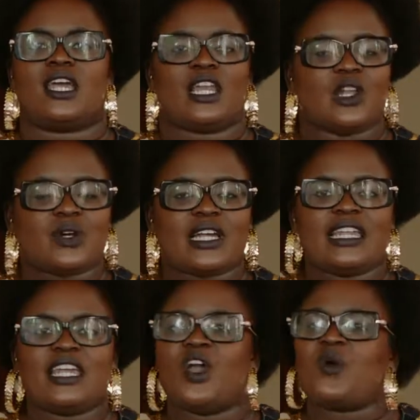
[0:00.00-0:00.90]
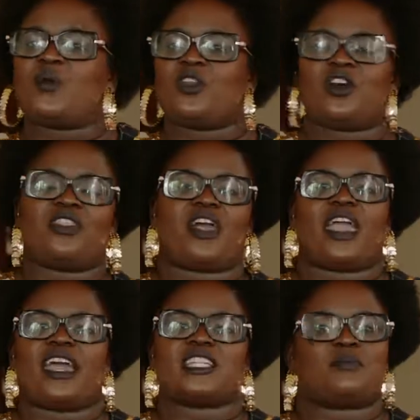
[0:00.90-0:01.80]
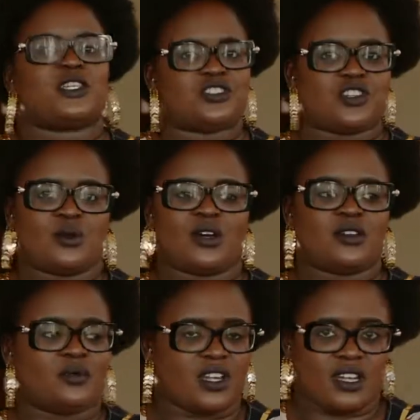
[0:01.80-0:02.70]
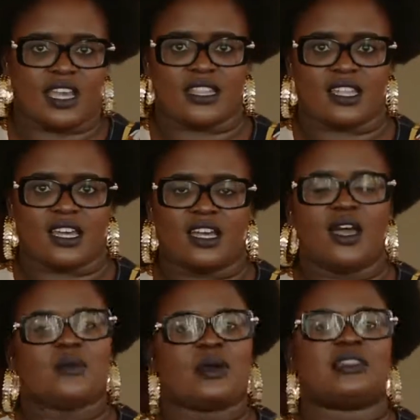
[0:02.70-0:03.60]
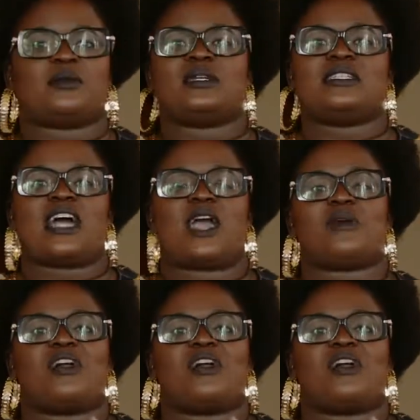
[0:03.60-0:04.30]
Locally, we're not there yet, but you know what? We're gonna get there. But in the meantime,